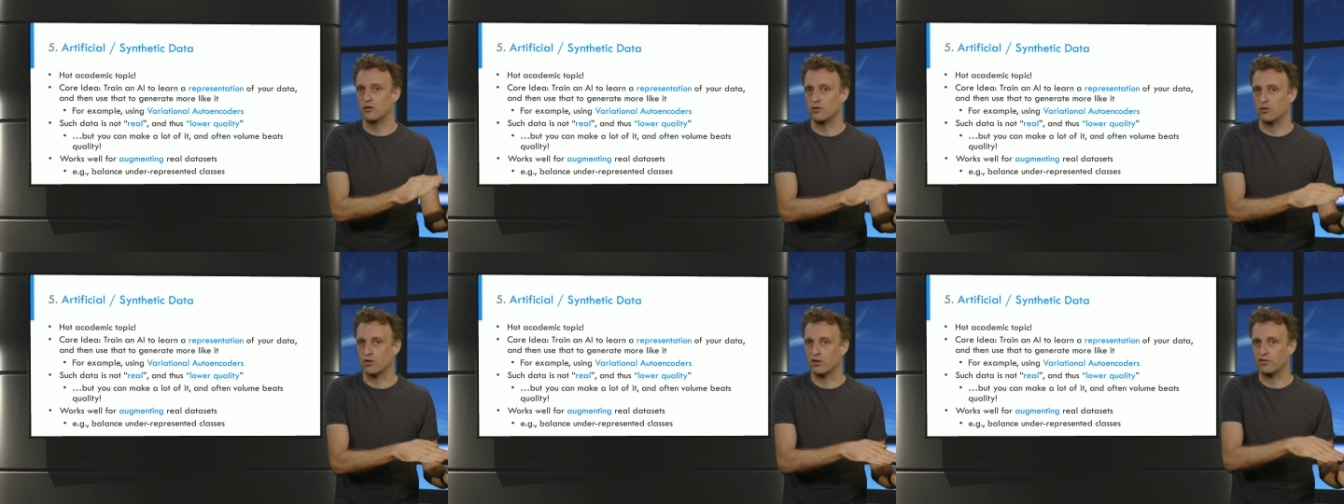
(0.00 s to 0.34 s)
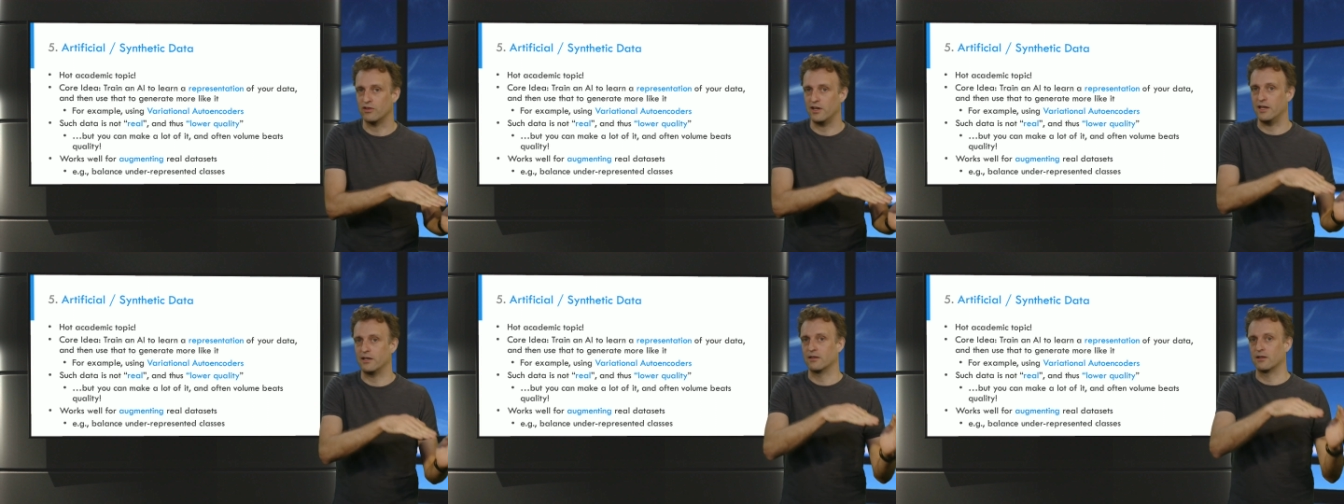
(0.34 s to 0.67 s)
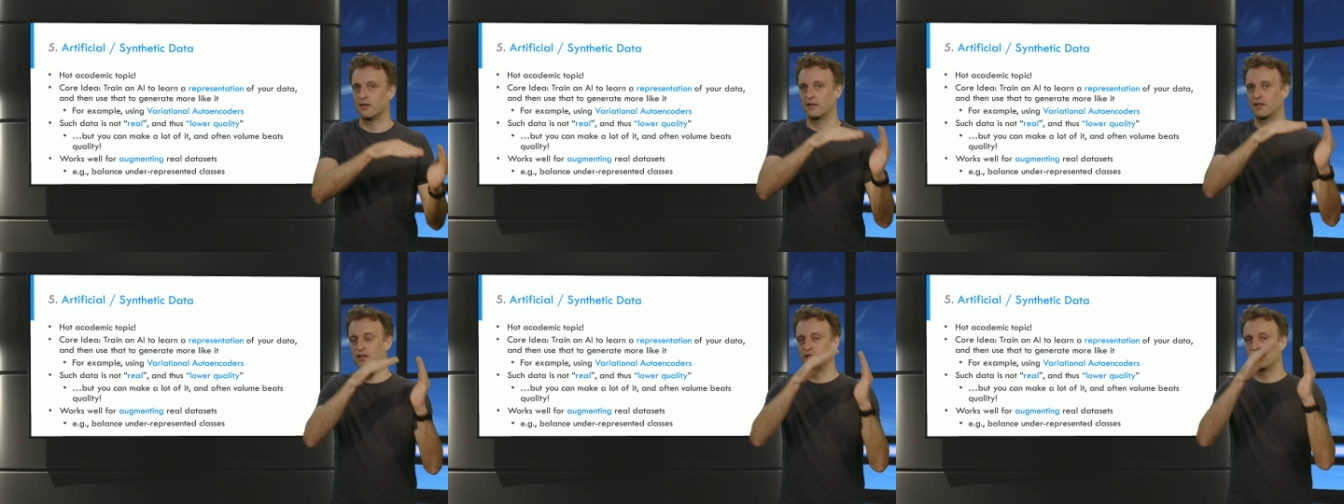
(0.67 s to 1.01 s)
to create
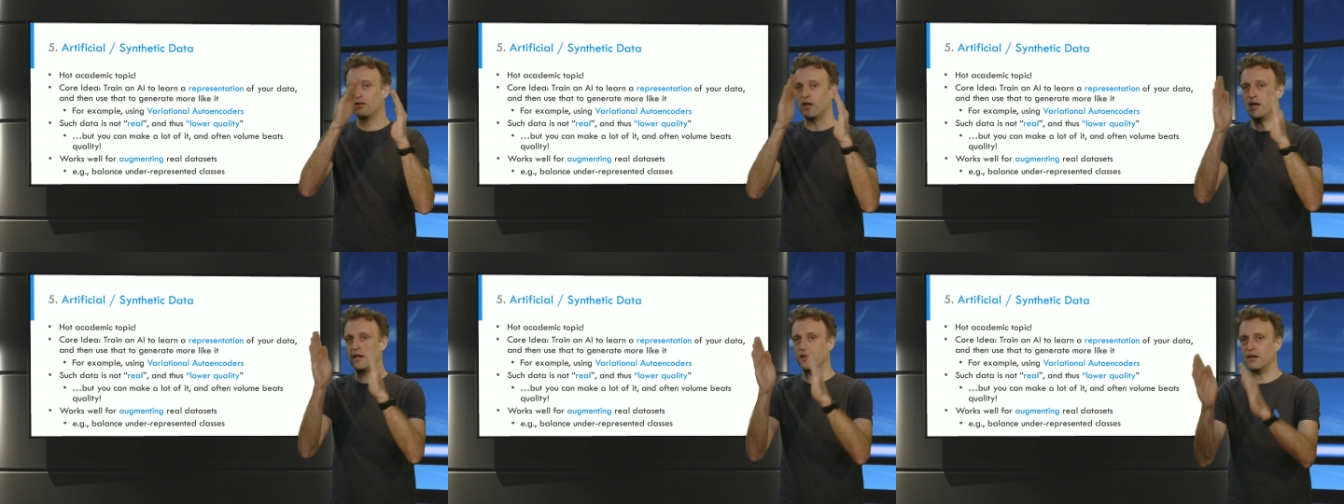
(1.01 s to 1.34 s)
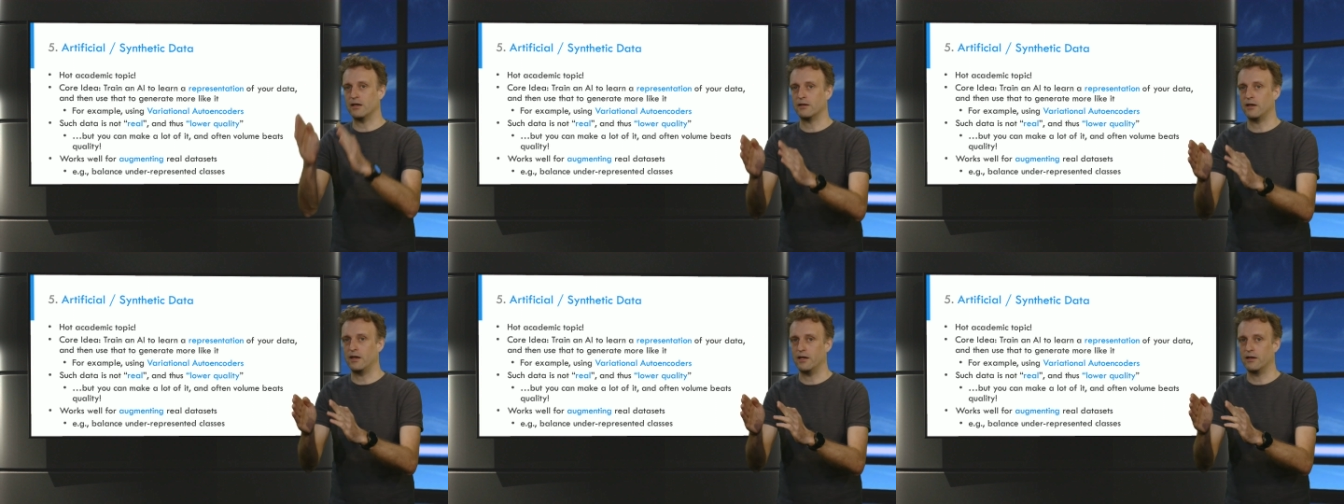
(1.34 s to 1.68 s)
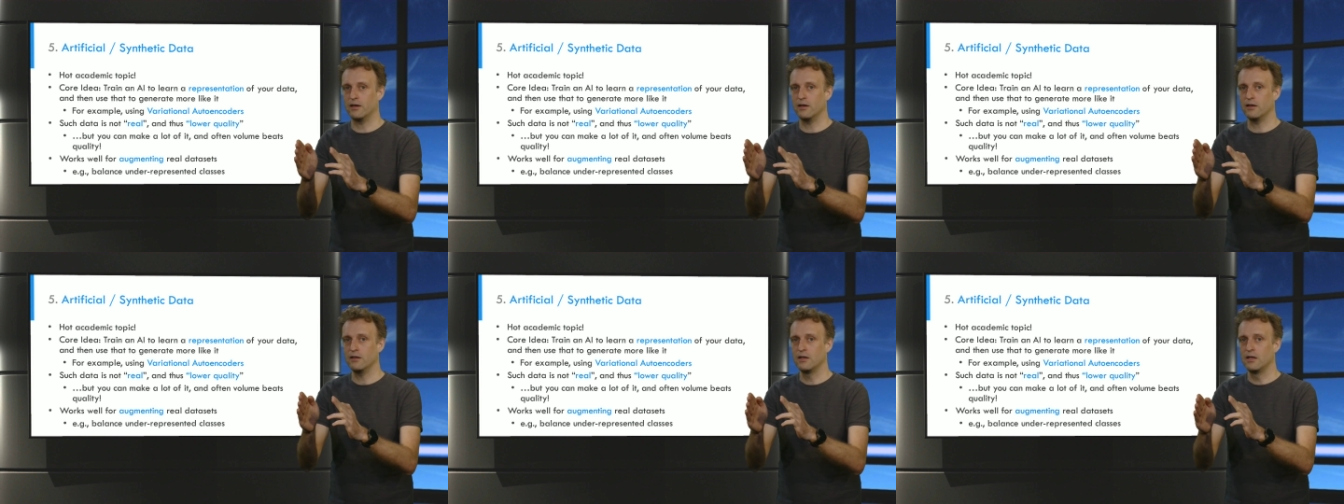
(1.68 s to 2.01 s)
training
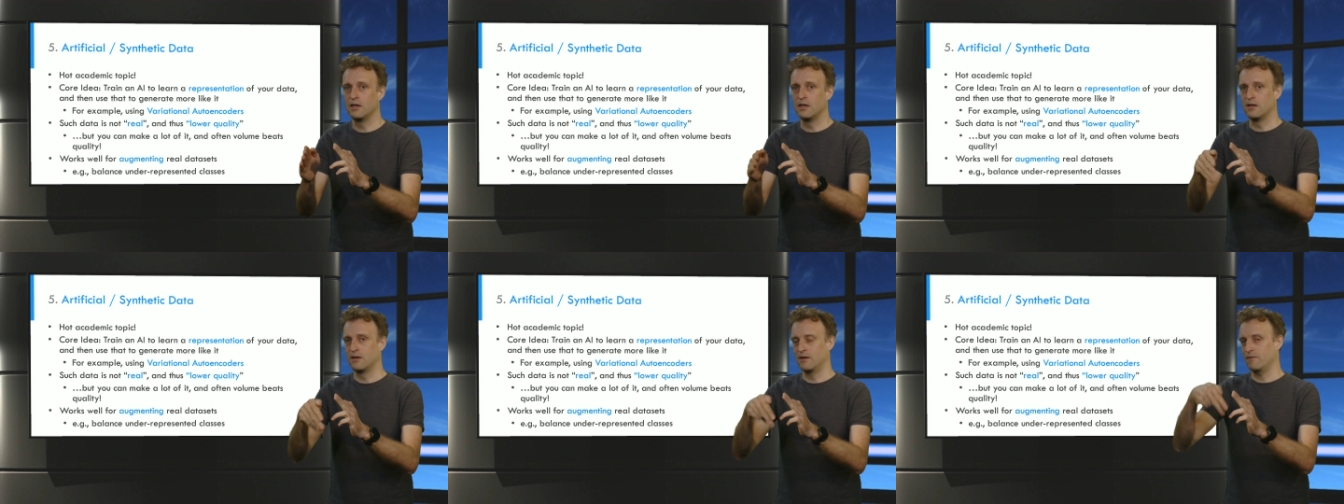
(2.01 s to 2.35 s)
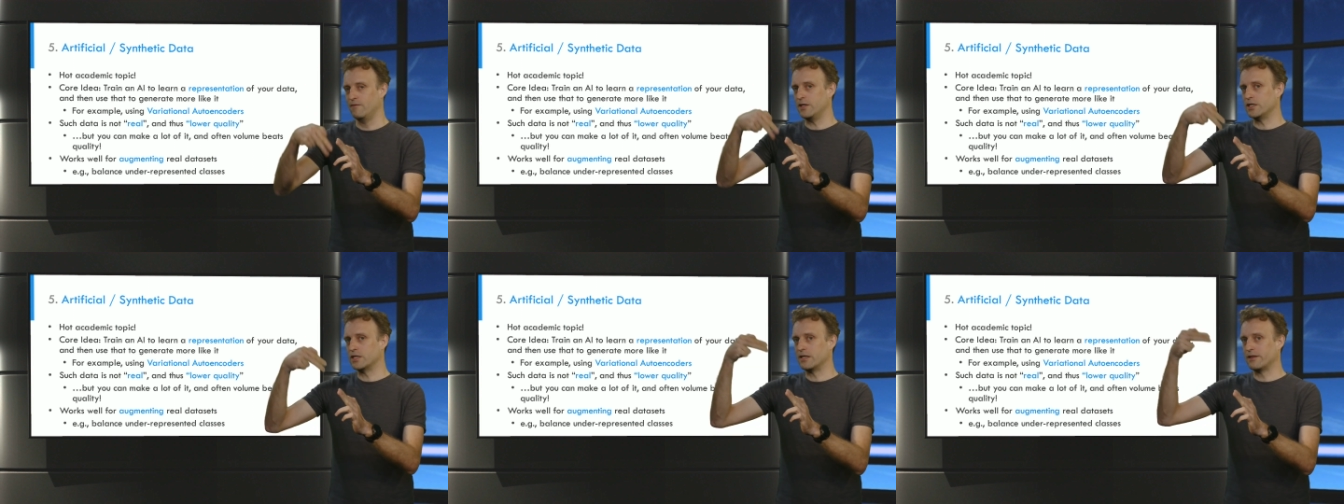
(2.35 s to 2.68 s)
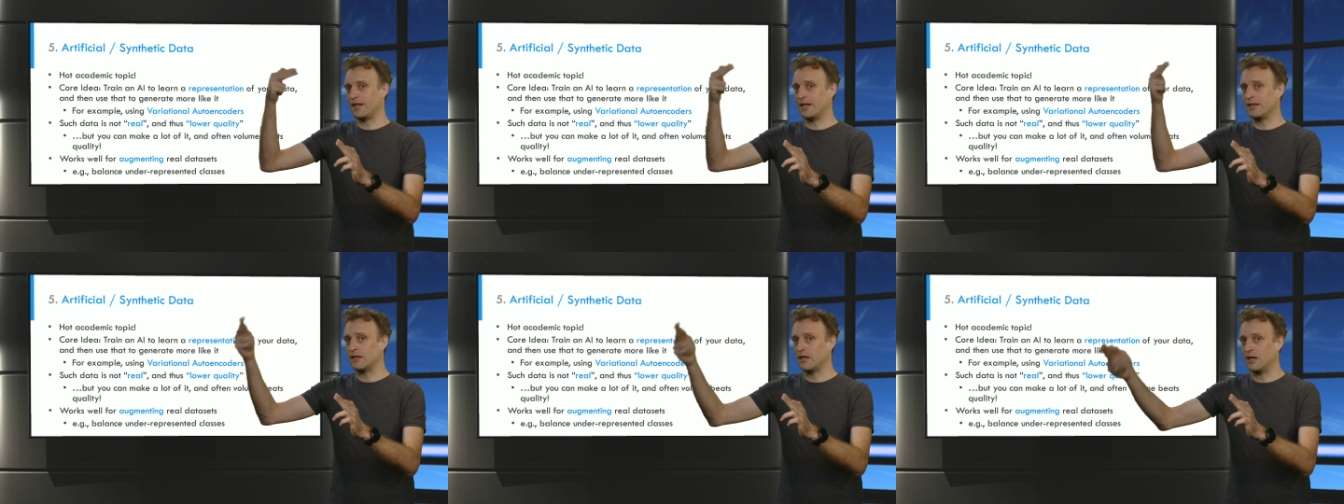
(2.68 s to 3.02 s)
data which
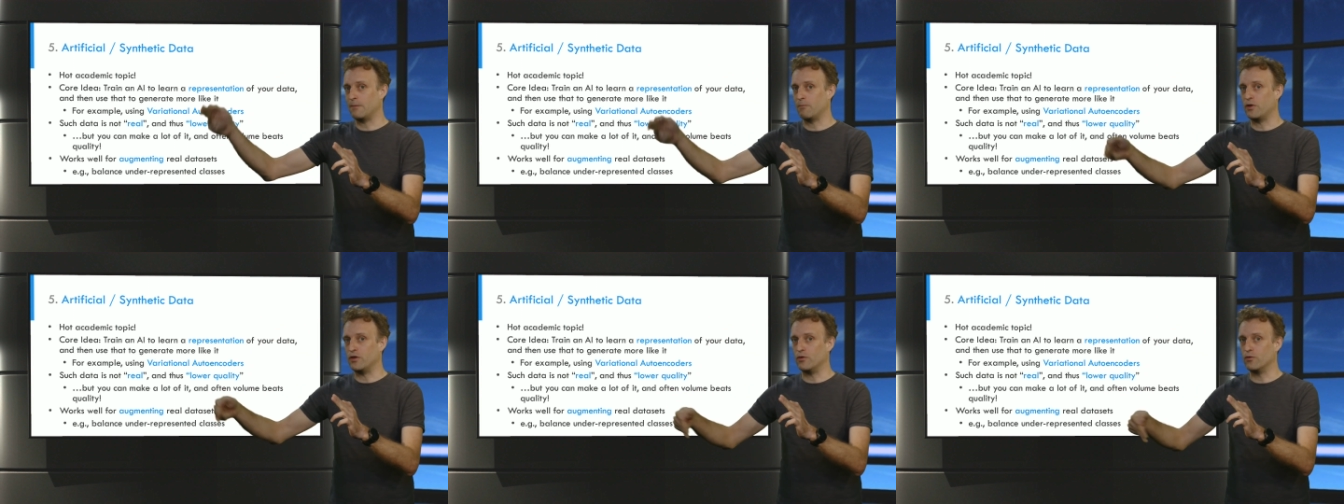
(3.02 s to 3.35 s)
then can be